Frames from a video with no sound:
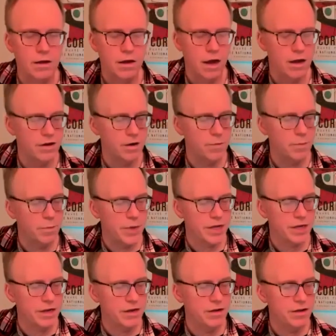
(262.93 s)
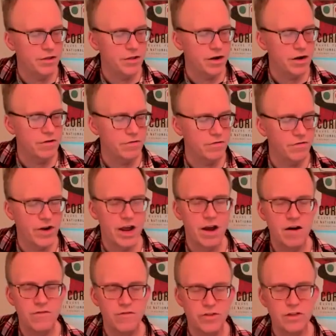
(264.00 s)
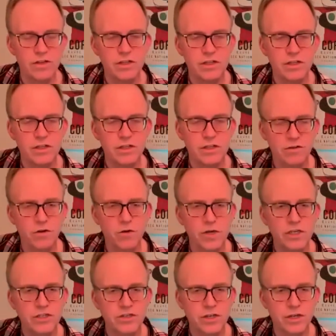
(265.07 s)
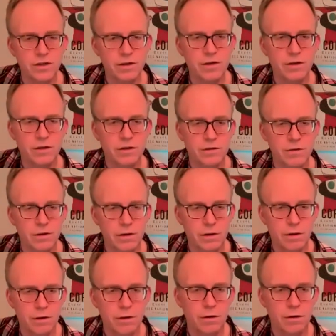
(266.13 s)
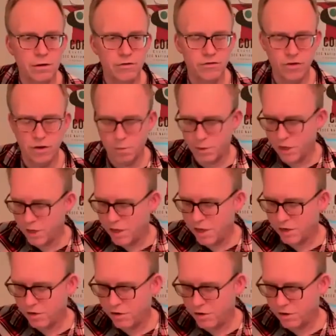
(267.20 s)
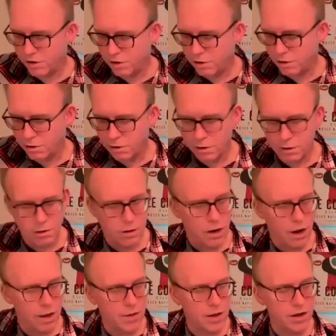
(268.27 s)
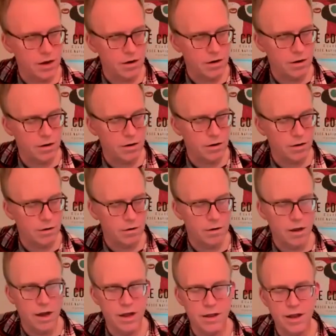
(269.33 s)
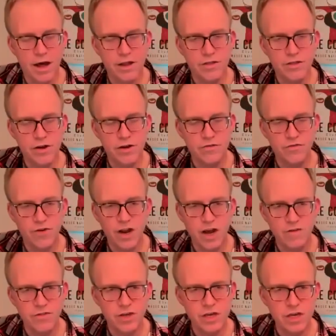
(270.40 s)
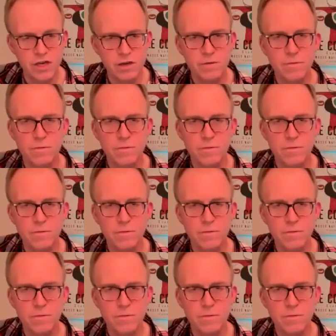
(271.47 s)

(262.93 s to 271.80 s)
and you're picking the 3rd fret of the low E string. So you're playing the A chord, and then you're hitting that 3rd fret of the E,